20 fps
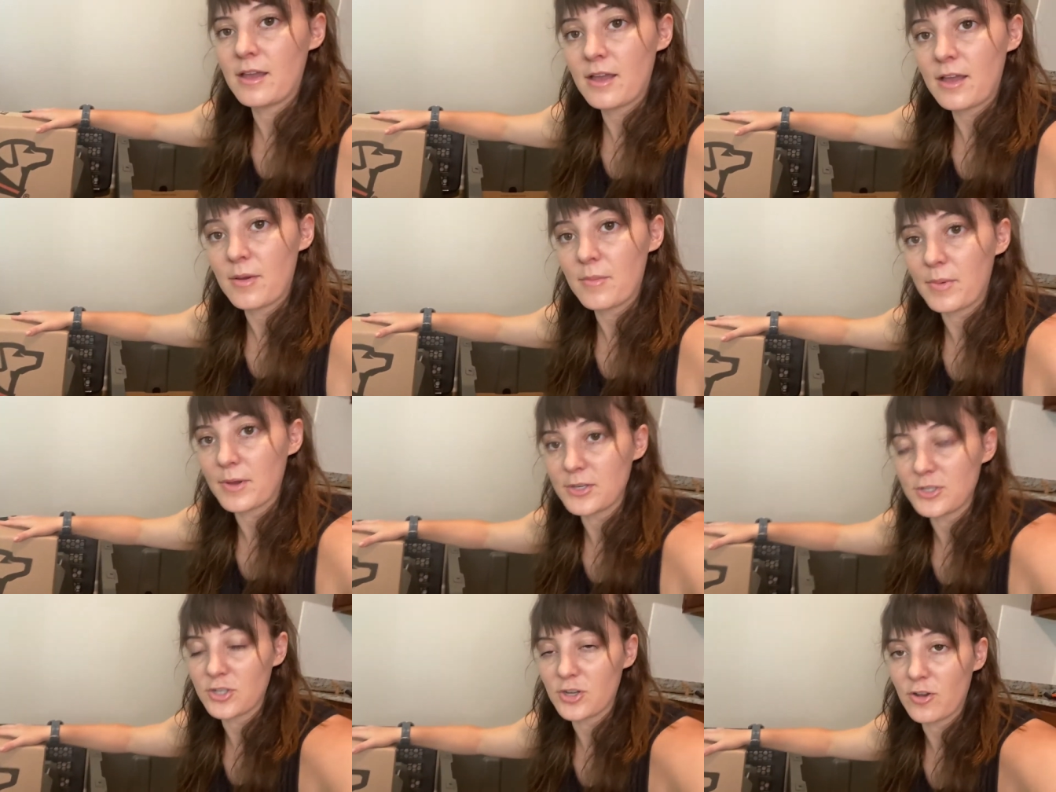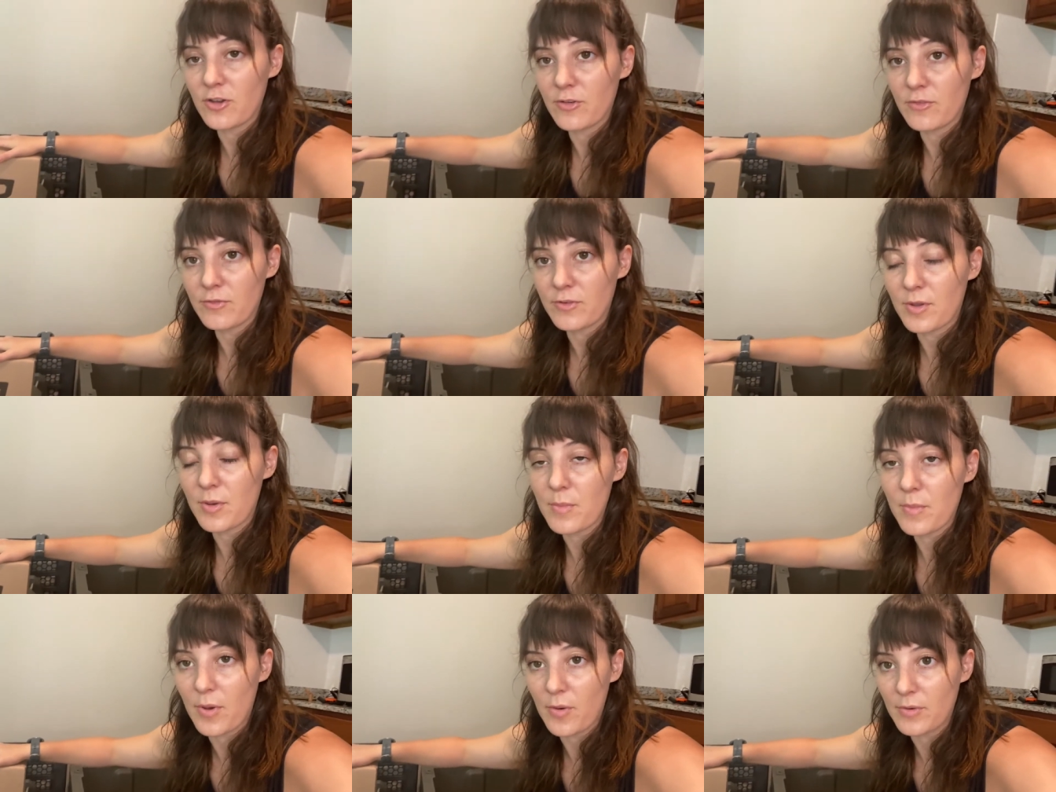a bunch of
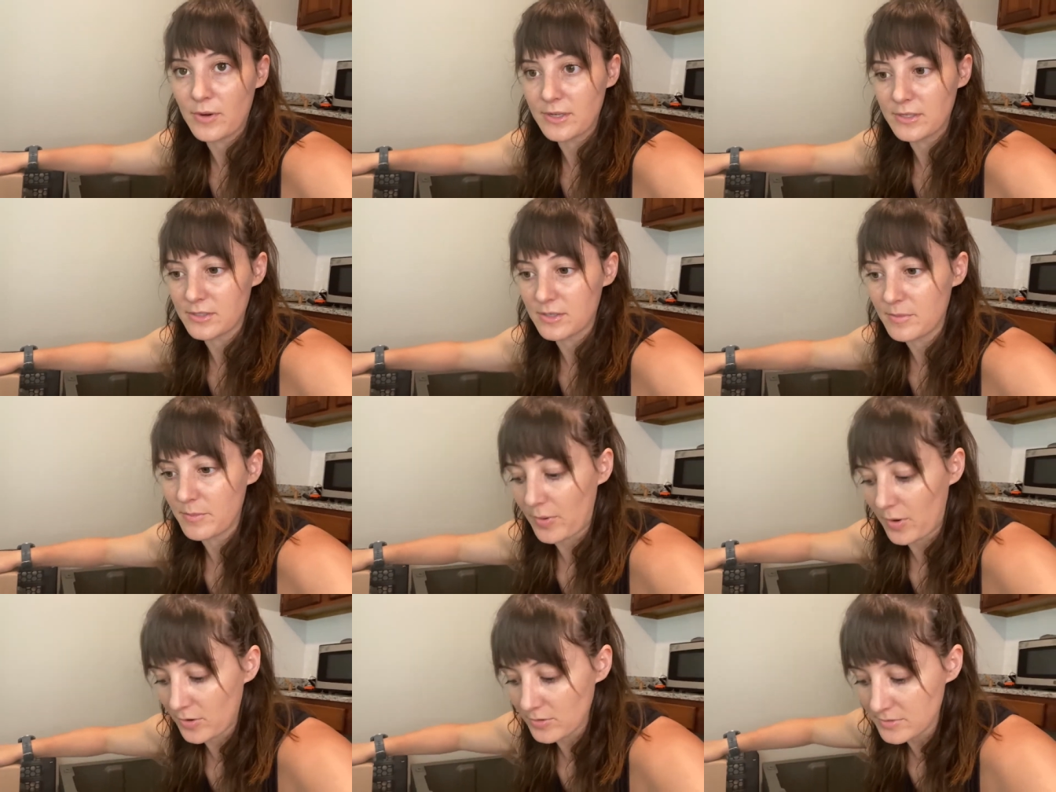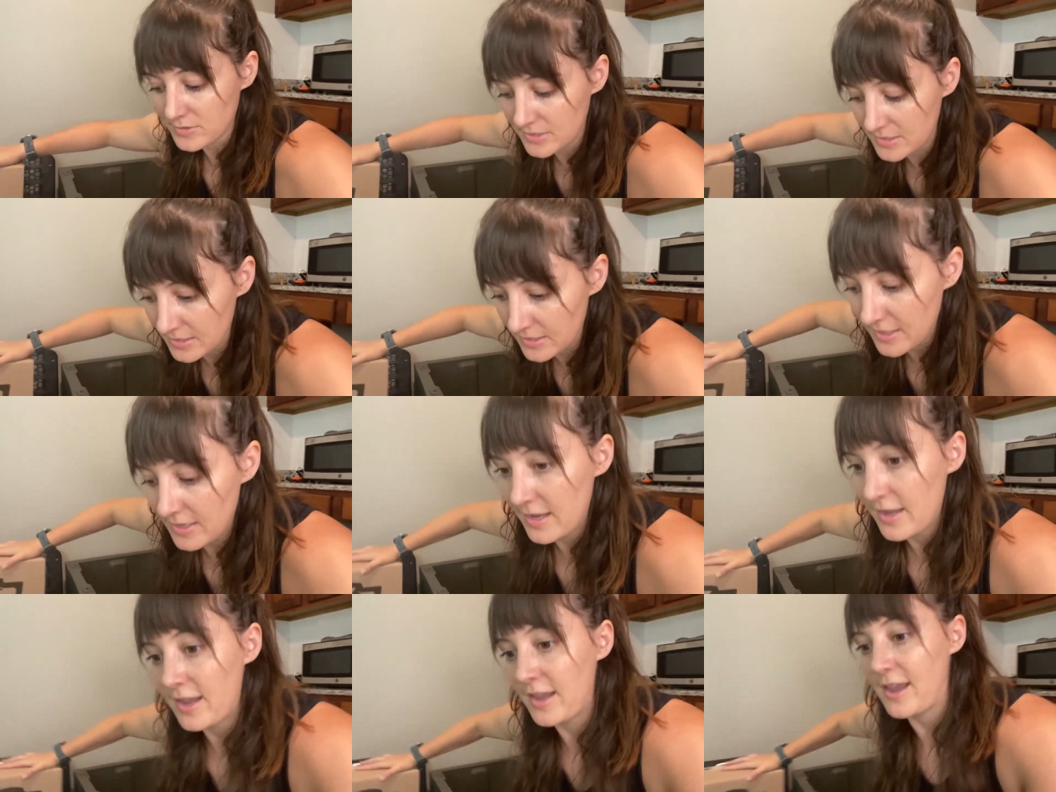components and parts
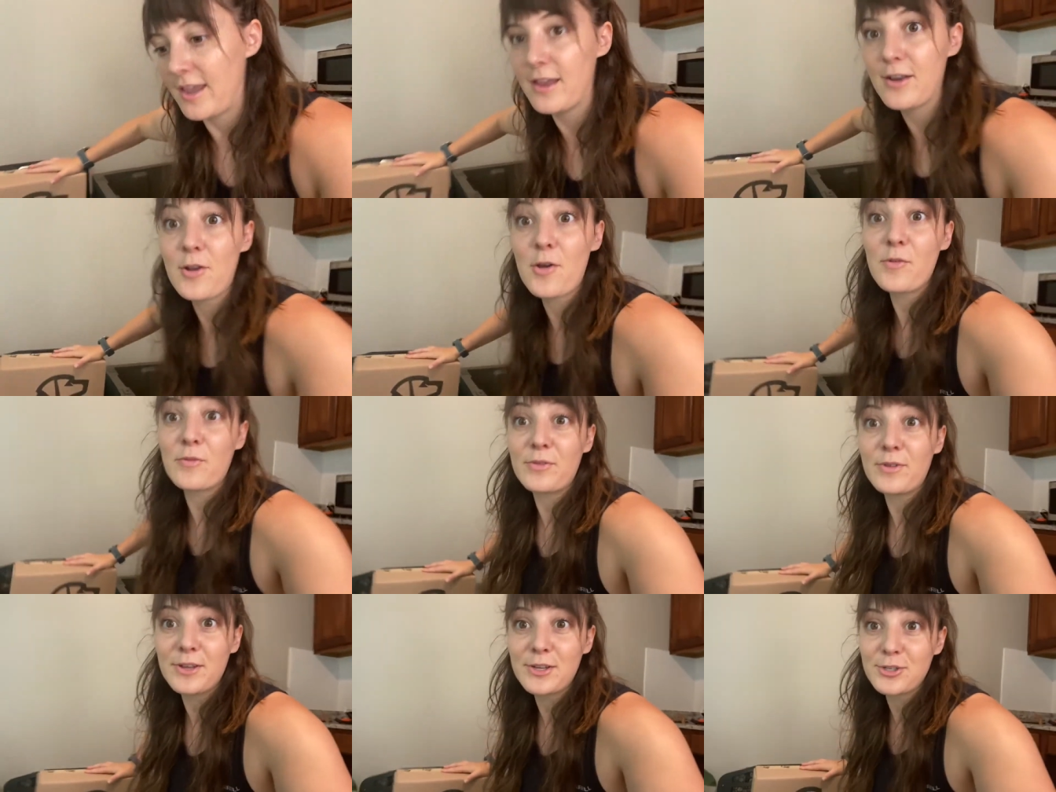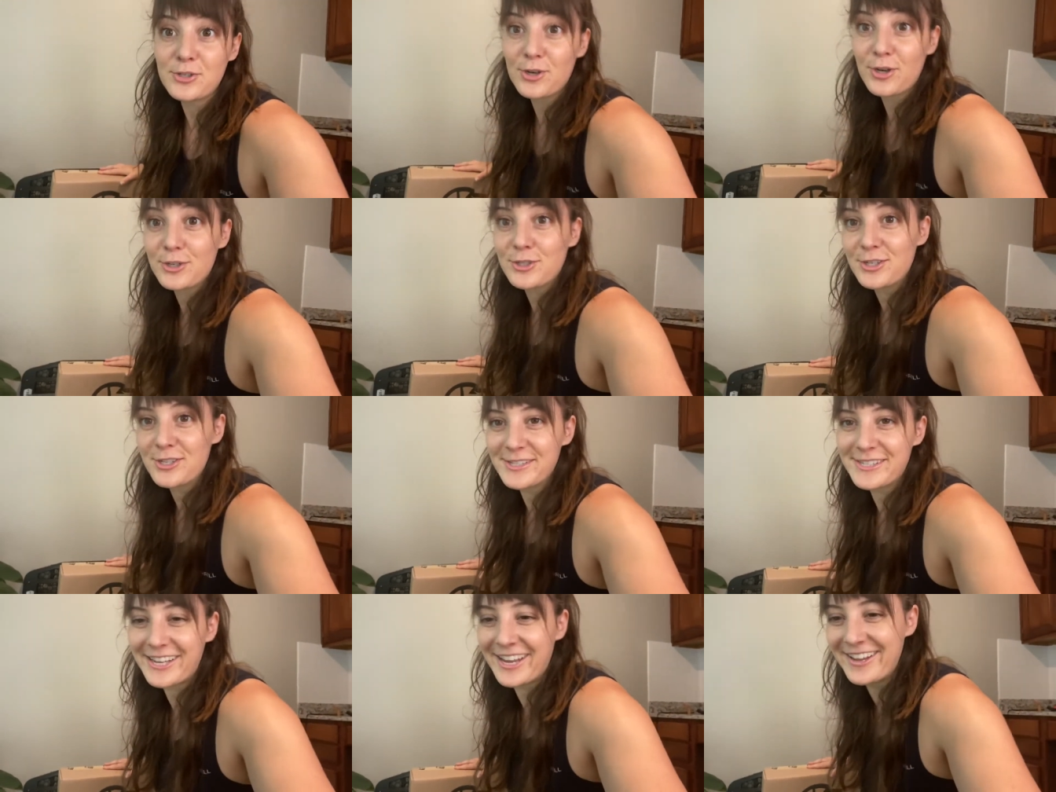and hopefully
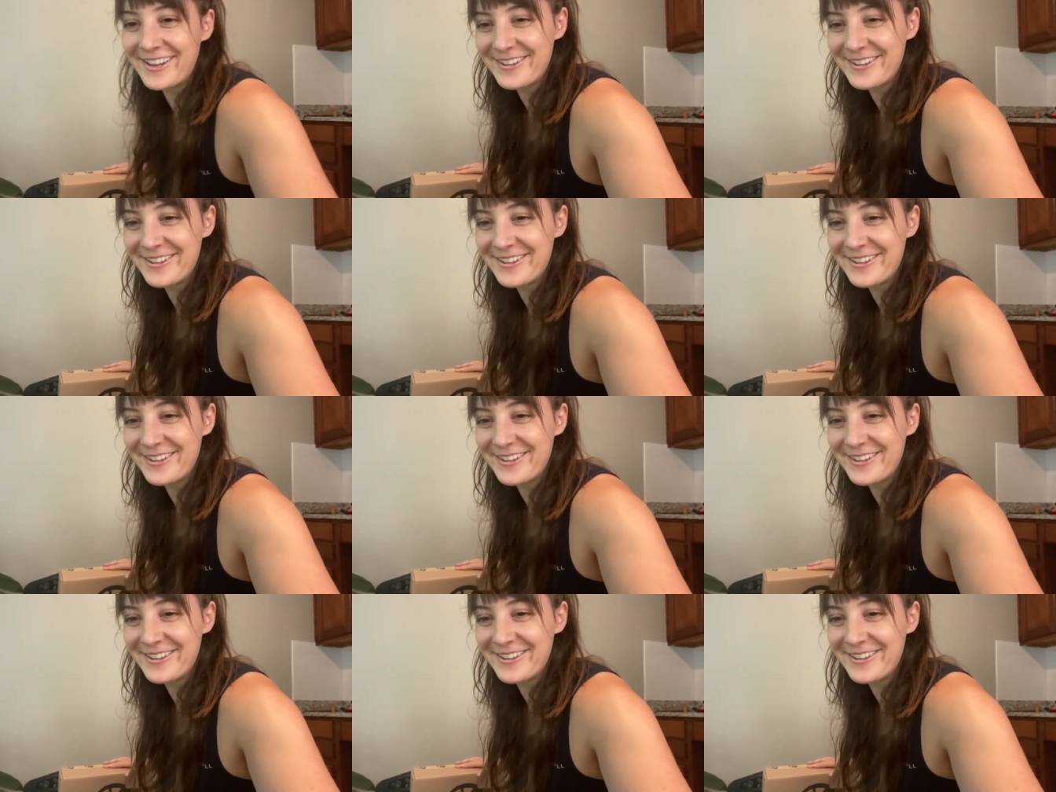instructions.